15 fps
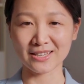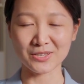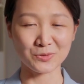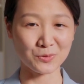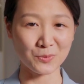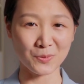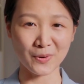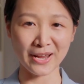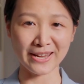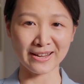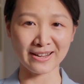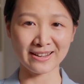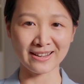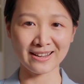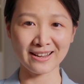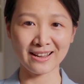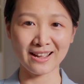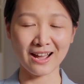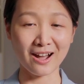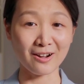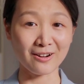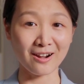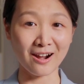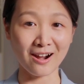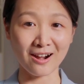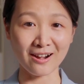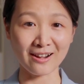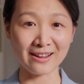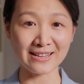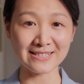Through prayer, our
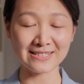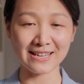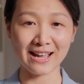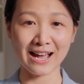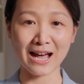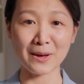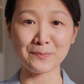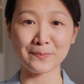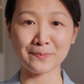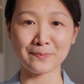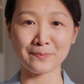hearts are